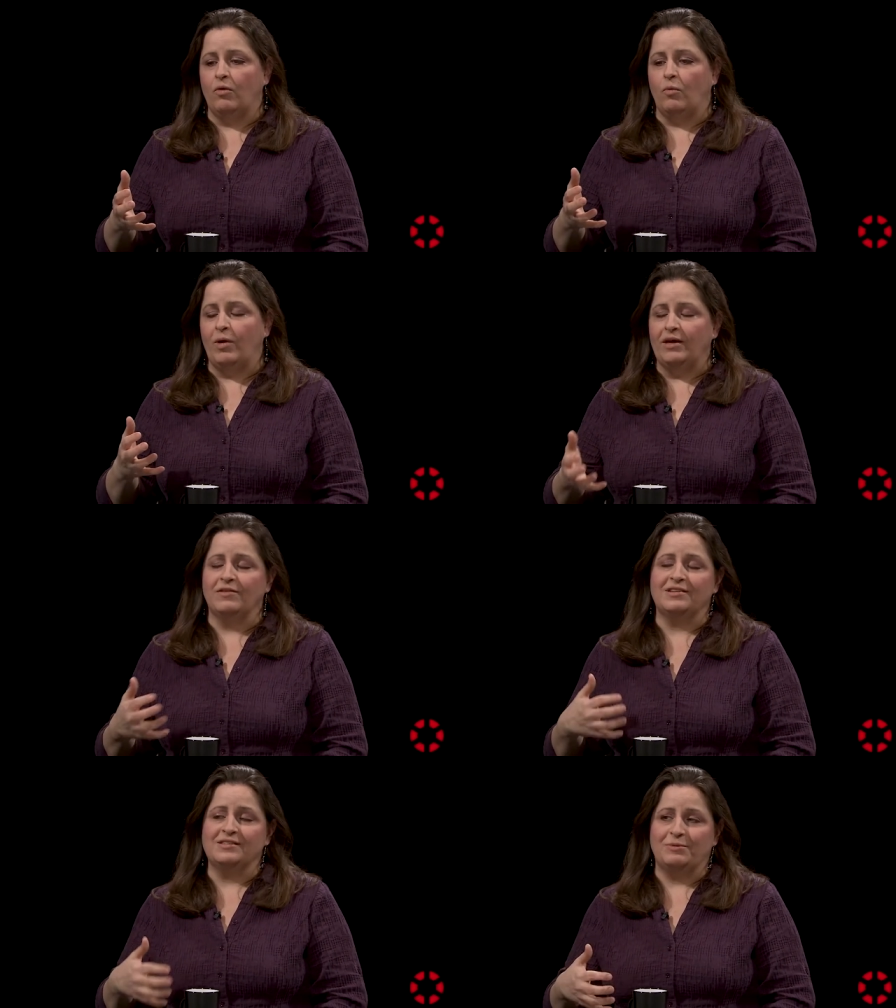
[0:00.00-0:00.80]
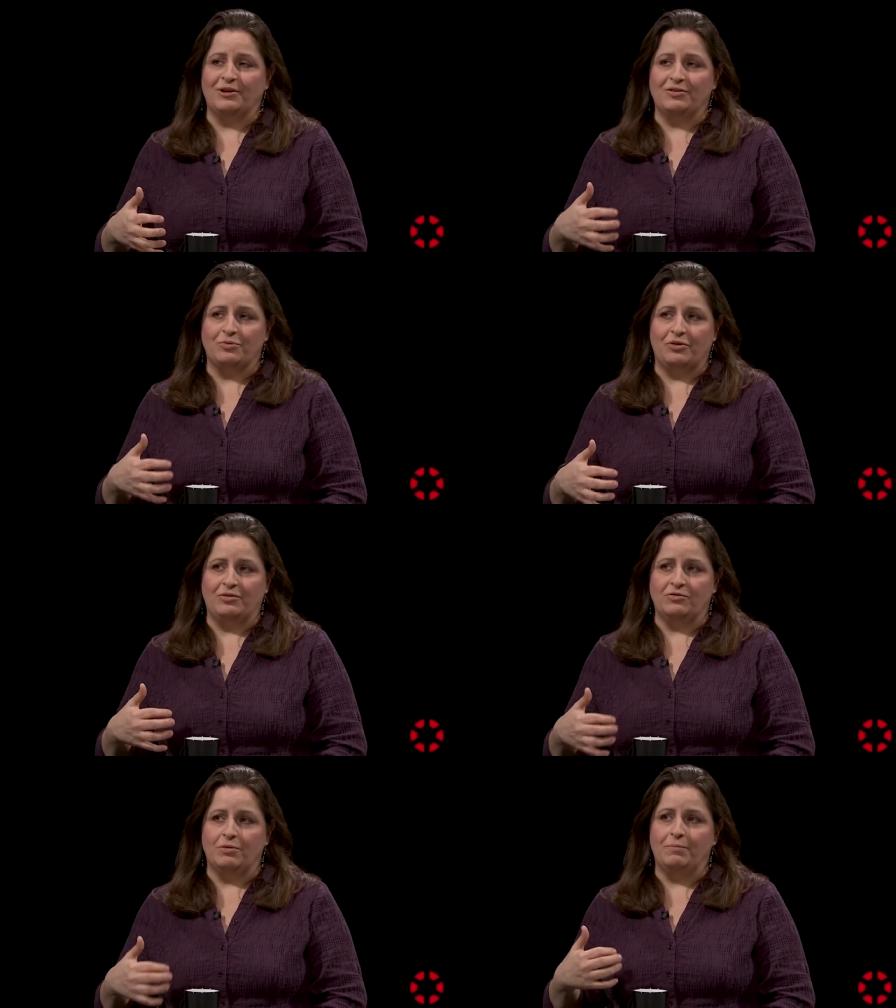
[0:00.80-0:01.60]
we have experienced with our
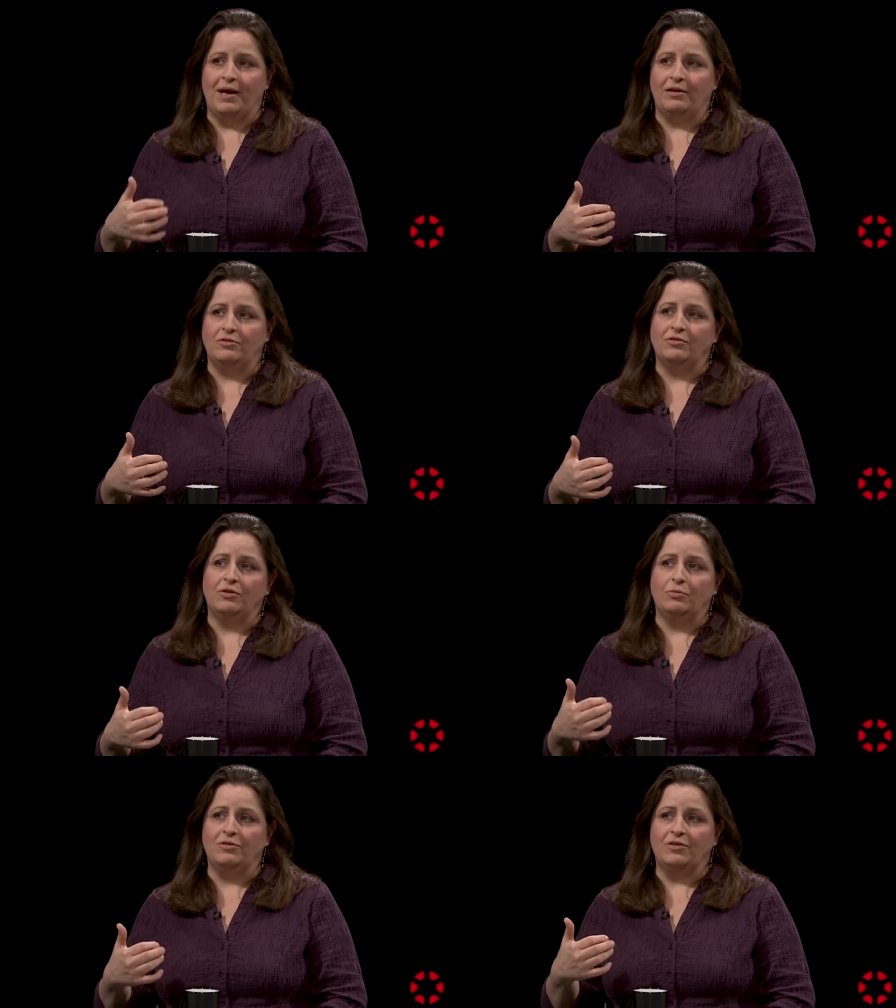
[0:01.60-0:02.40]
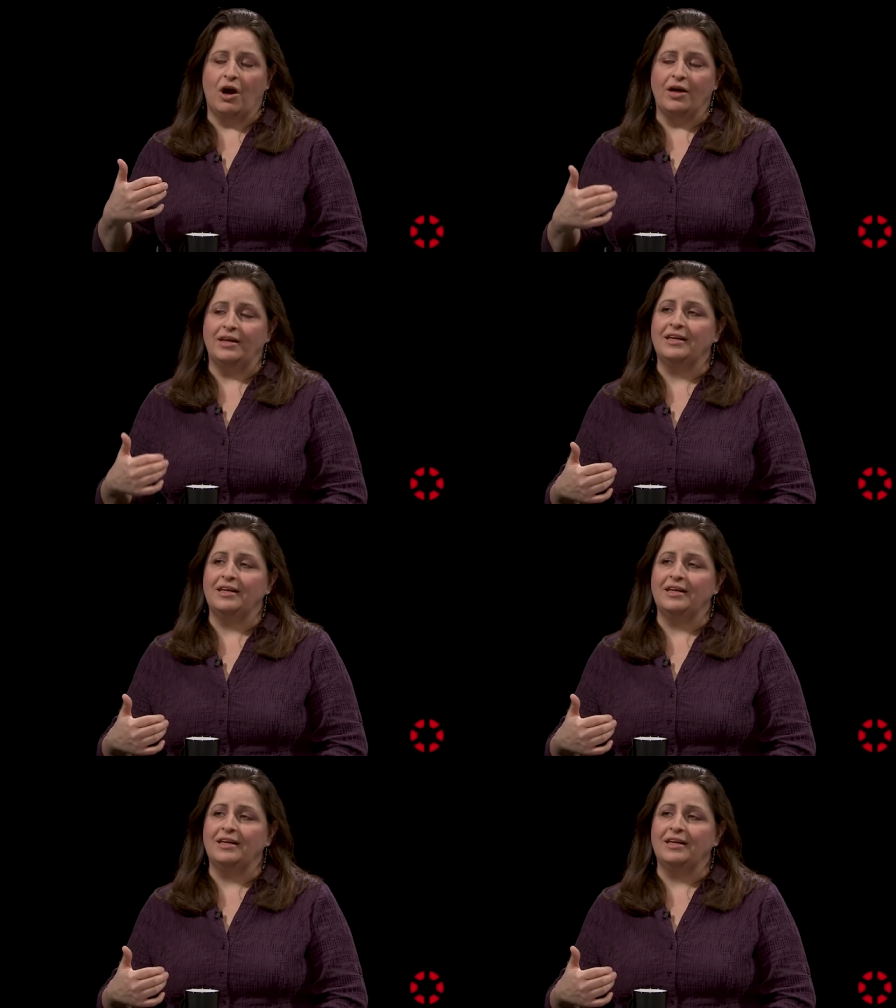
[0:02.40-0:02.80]
instrument petting zoo we've gone